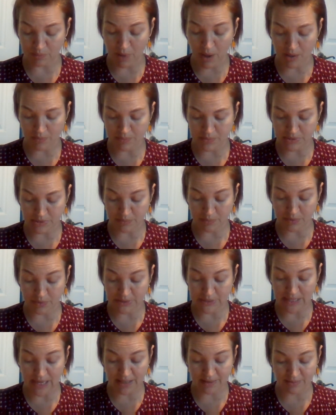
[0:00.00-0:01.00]
bombs to
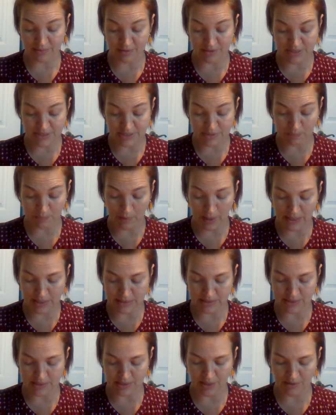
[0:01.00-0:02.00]
protect their spy
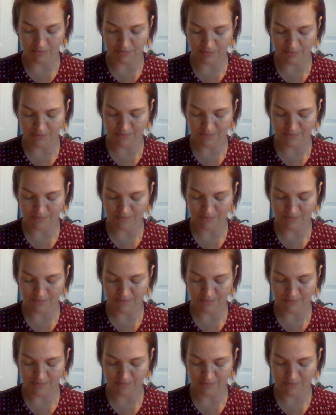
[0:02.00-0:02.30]
stuff.